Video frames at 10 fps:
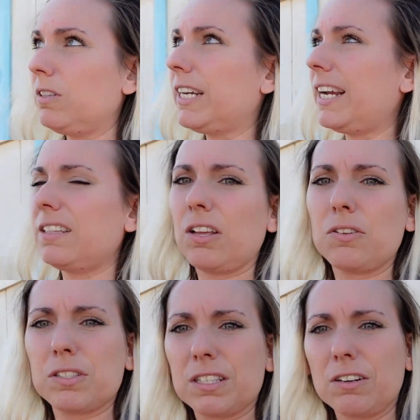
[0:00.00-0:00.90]
get
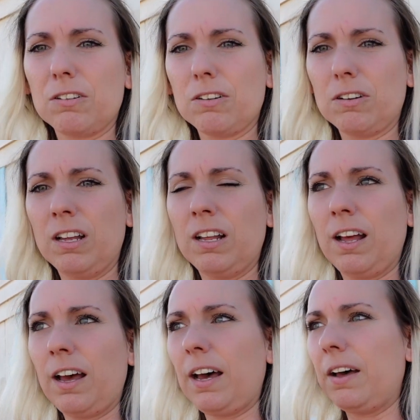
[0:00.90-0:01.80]
those little
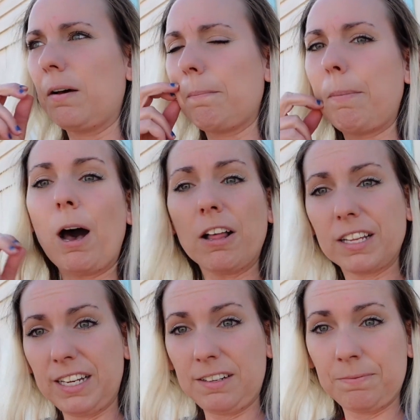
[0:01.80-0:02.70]

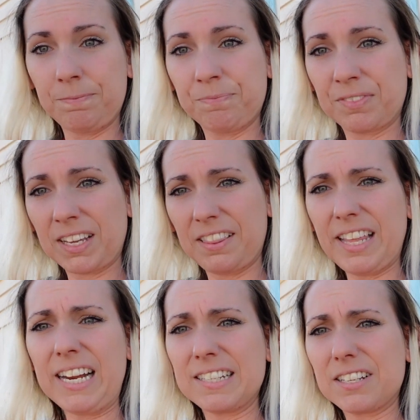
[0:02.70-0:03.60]
pollen
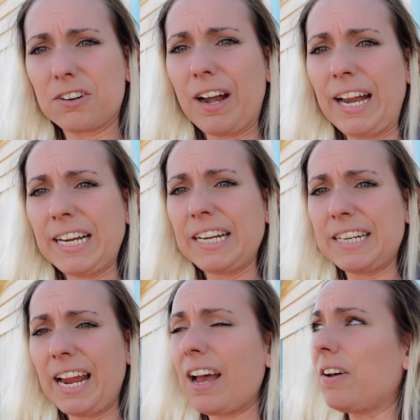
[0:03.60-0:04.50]
things that are hanging
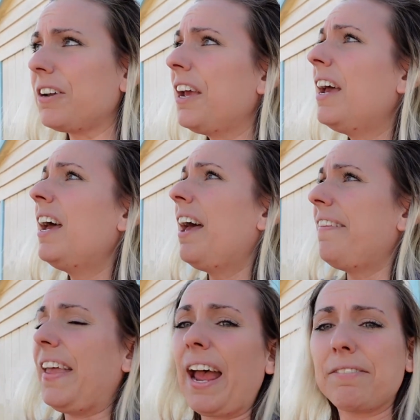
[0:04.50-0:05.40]
down,
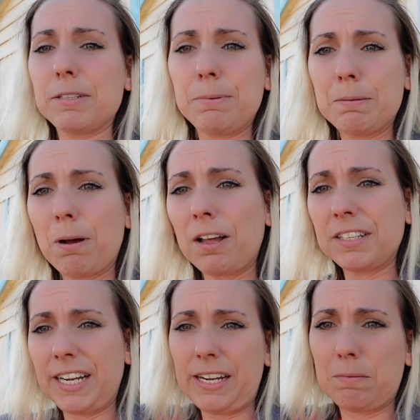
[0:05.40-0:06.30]
they have to be
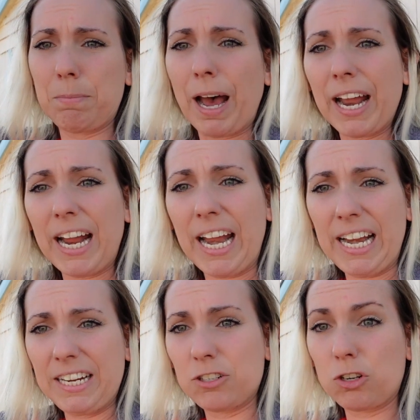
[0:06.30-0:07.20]
pollinated
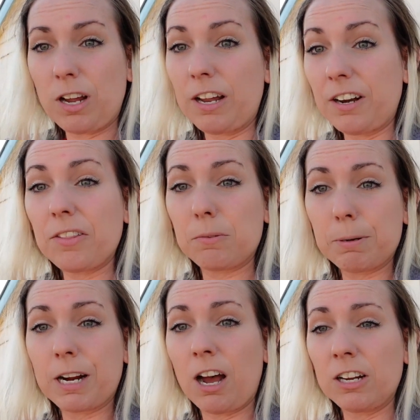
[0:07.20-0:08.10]
by another
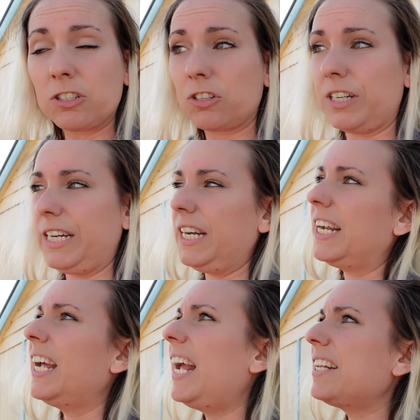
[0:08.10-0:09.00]
pecan tree.
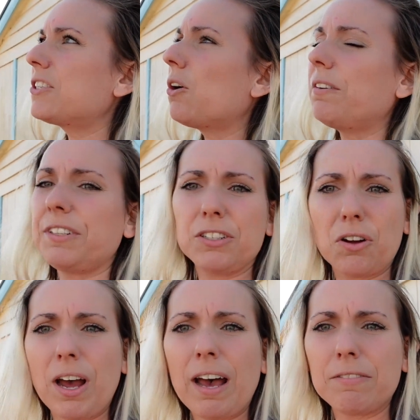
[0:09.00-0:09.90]
And so if you
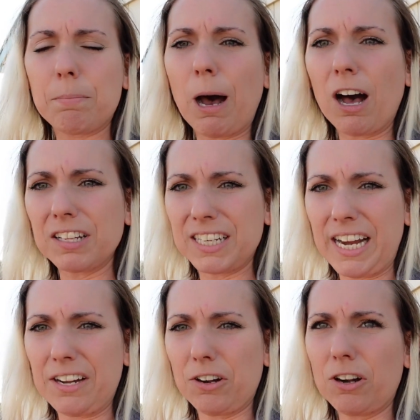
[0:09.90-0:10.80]
don't have a
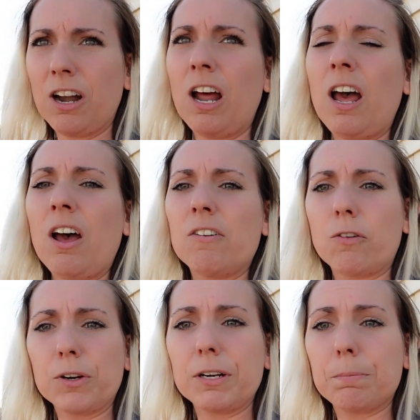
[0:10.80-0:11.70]
pollinator
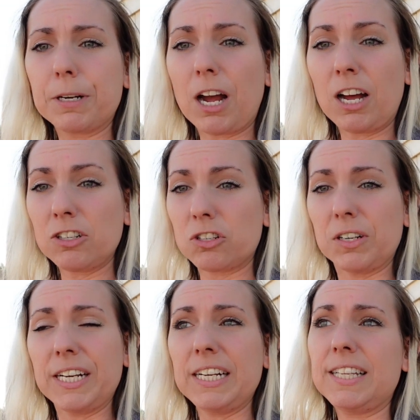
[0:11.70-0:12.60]
for your pecan
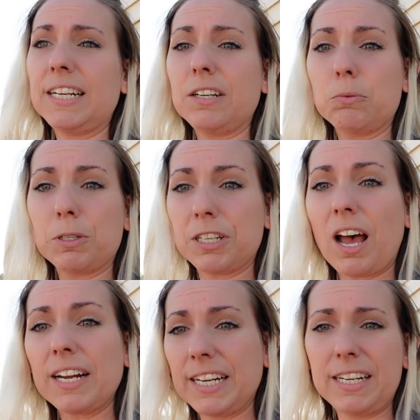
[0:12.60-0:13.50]
tree, then you will
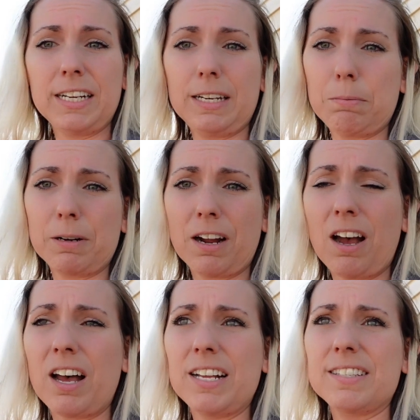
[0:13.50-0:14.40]
not get any
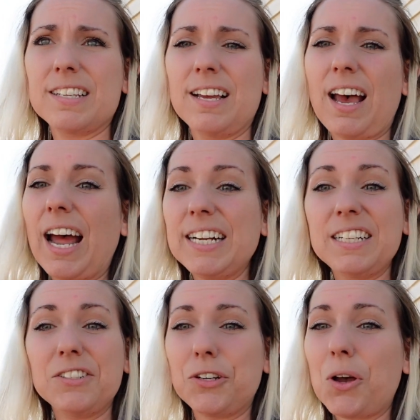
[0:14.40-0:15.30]
pecans. I
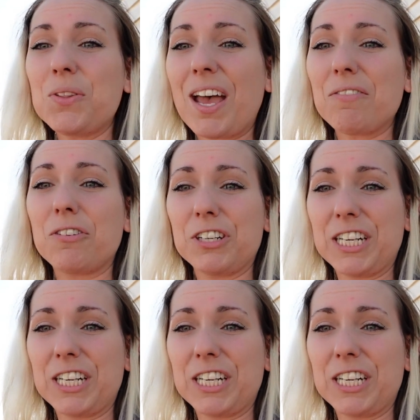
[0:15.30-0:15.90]
didn't know that for